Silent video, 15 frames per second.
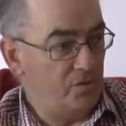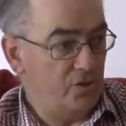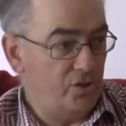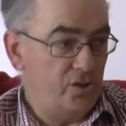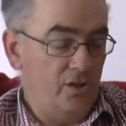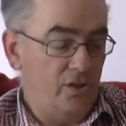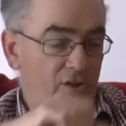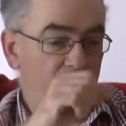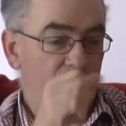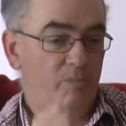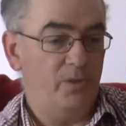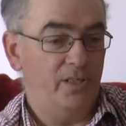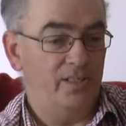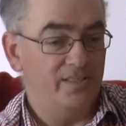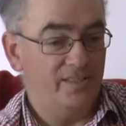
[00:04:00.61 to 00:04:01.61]
are astonished
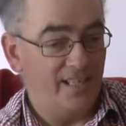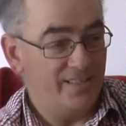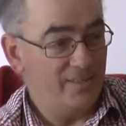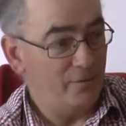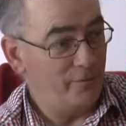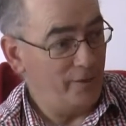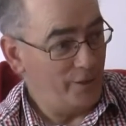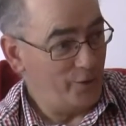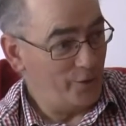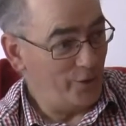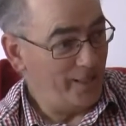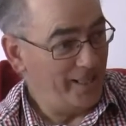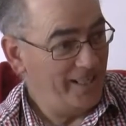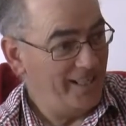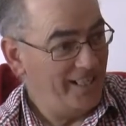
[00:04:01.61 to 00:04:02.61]
because there's the fig tree
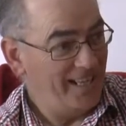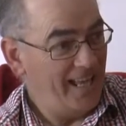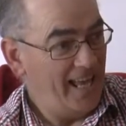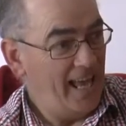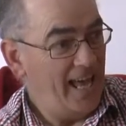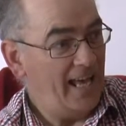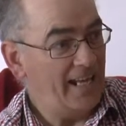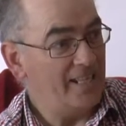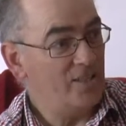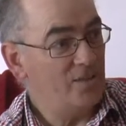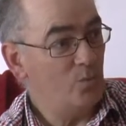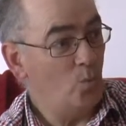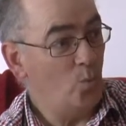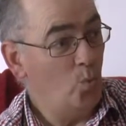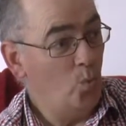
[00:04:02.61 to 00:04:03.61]
and it's
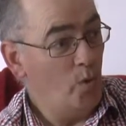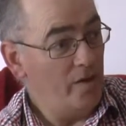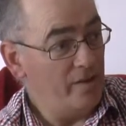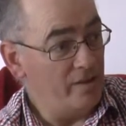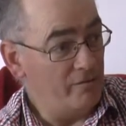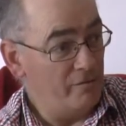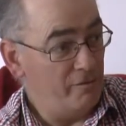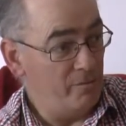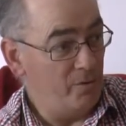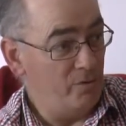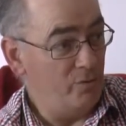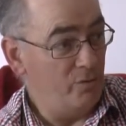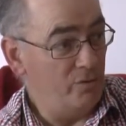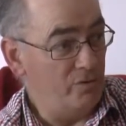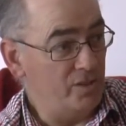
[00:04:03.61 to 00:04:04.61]
withered from the
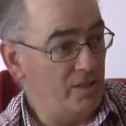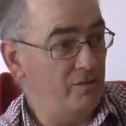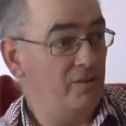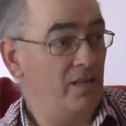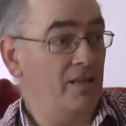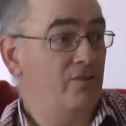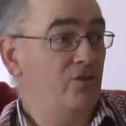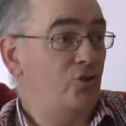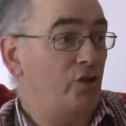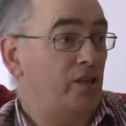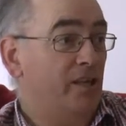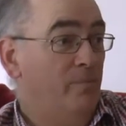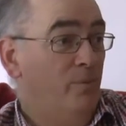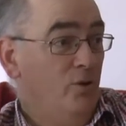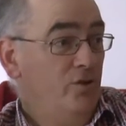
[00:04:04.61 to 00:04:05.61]
roots. Now, a tree
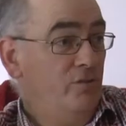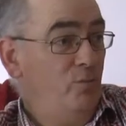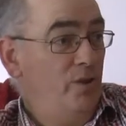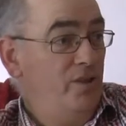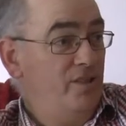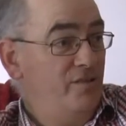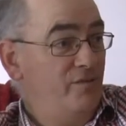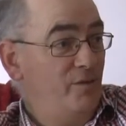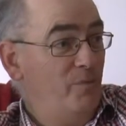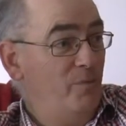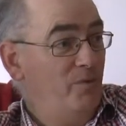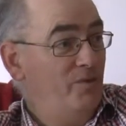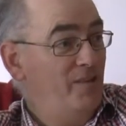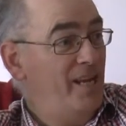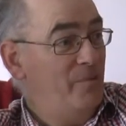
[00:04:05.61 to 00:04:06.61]
in a bush withers from the
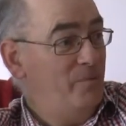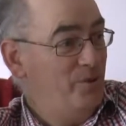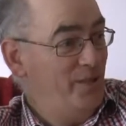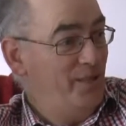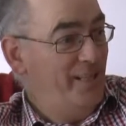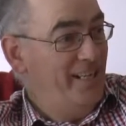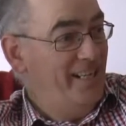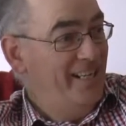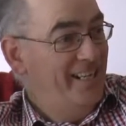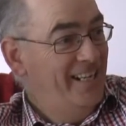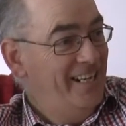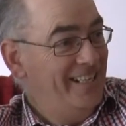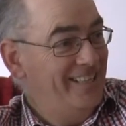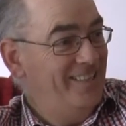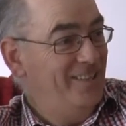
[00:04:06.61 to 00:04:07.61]
tips, doesn't it?
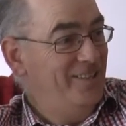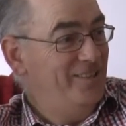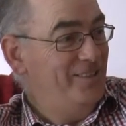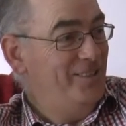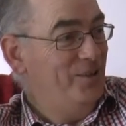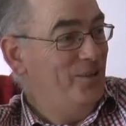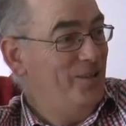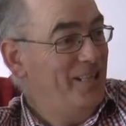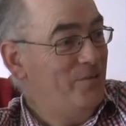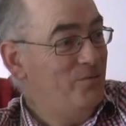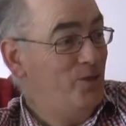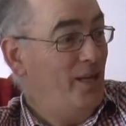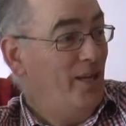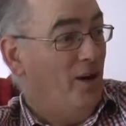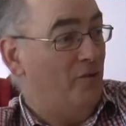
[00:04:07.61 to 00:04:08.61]
It dies, you know, the leaves
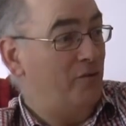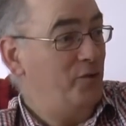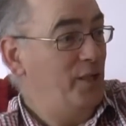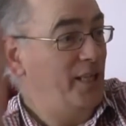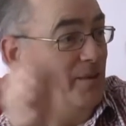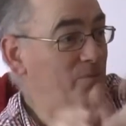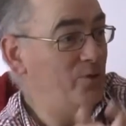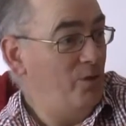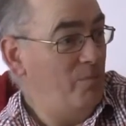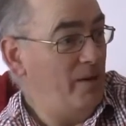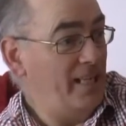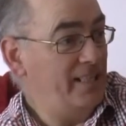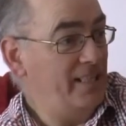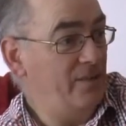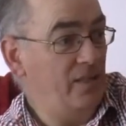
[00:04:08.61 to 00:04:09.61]
die off and it comes on
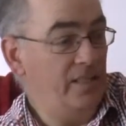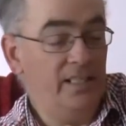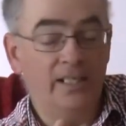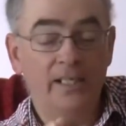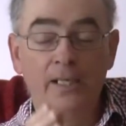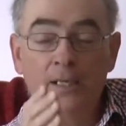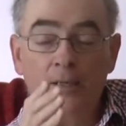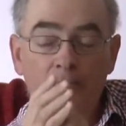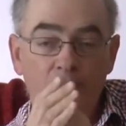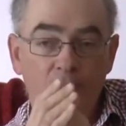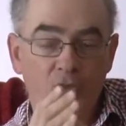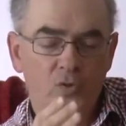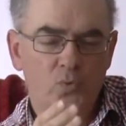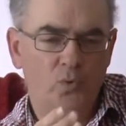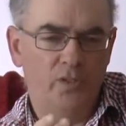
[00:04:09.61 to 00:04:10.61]
back down like that.
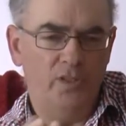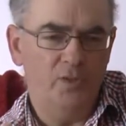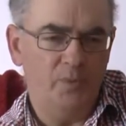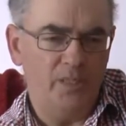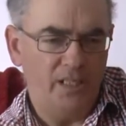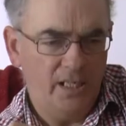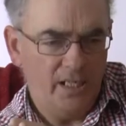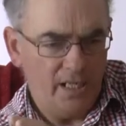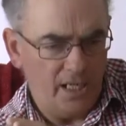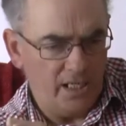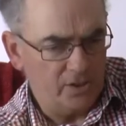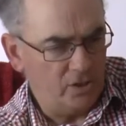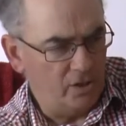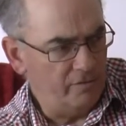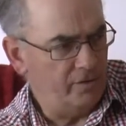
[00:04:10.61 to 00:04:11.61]
This one has been cut
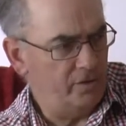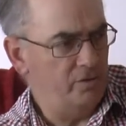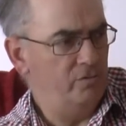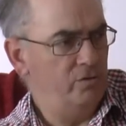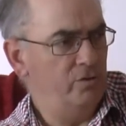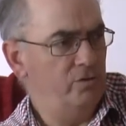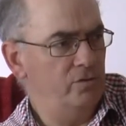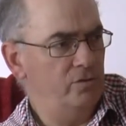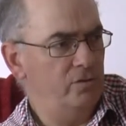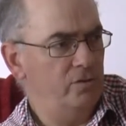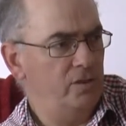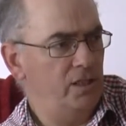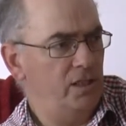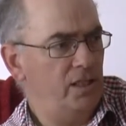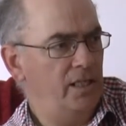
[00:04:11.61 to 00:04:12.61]
off at the roots,
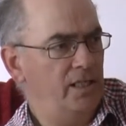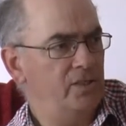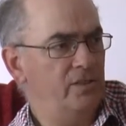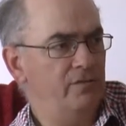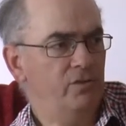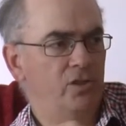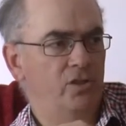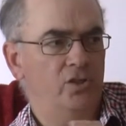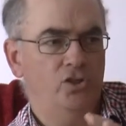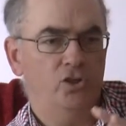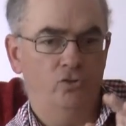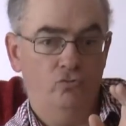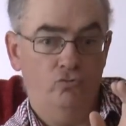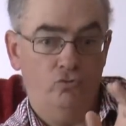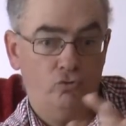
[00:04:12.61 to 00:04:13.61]
like as if God has gone,